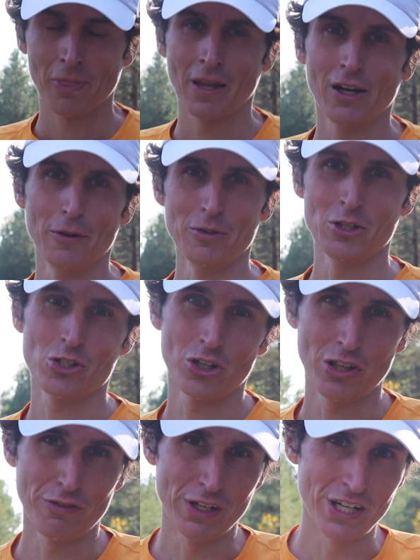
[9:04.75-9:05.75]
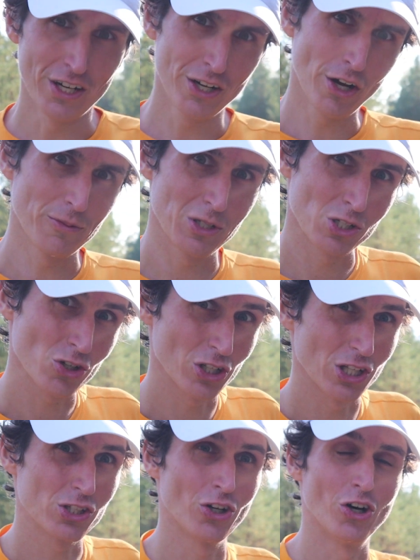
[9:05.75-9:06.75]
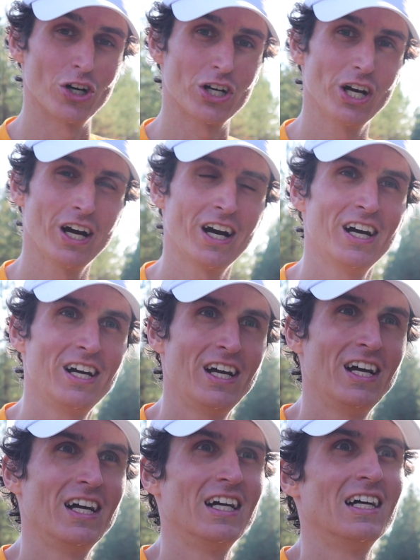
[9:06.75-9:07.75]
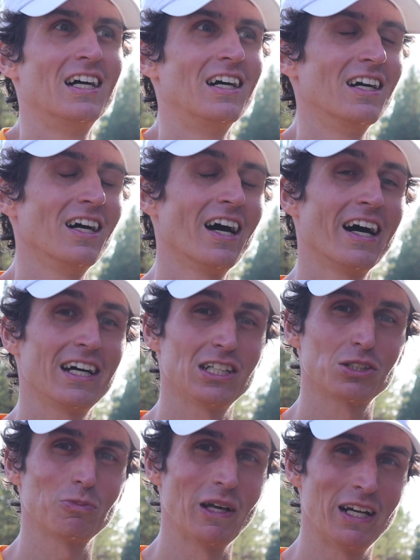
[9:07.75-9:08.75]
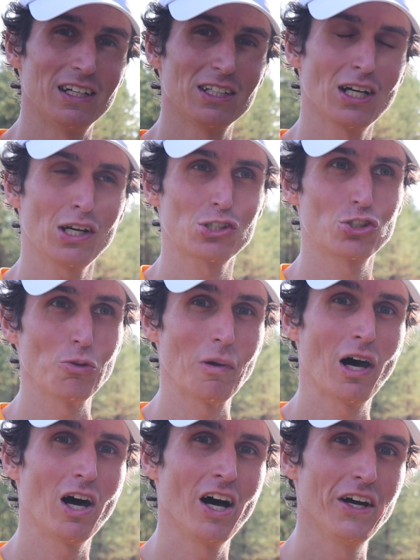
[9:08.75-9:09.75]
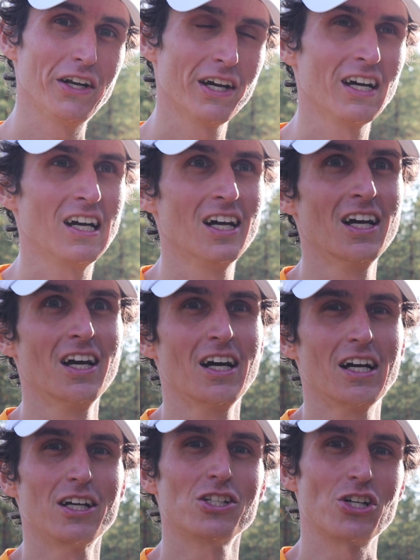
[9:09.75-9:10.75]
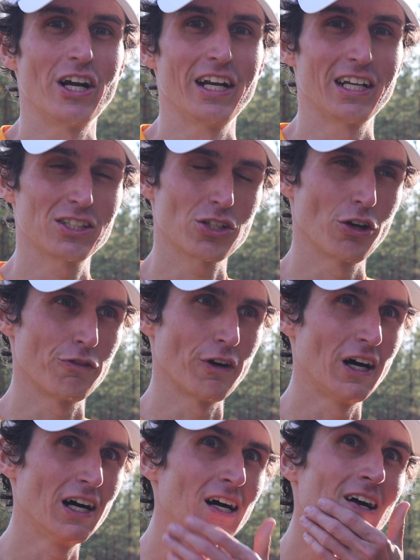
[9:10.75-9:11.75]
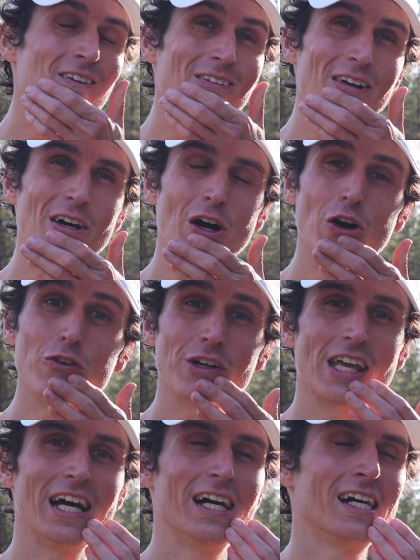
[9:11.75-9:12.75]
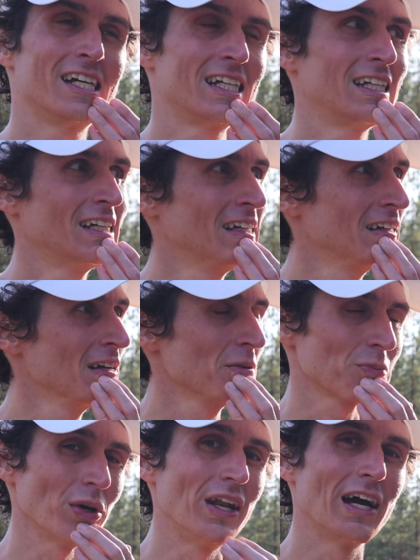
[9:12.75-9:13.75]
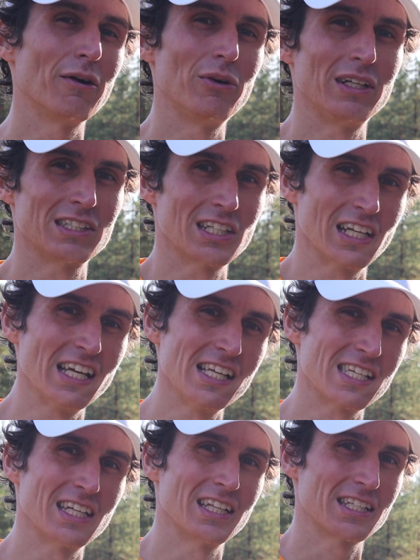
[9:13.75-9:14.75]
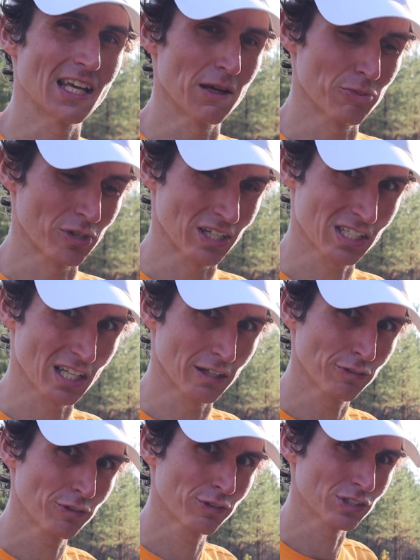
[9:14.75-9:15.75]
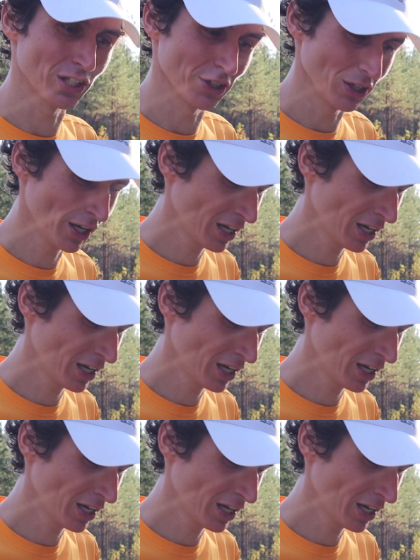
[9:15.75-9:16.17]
hope you enjoyed the video, hope you enjoyed the talk. It's been a super hard training so far. We're not over yet, but now we're into the easy and the tapering stuff. So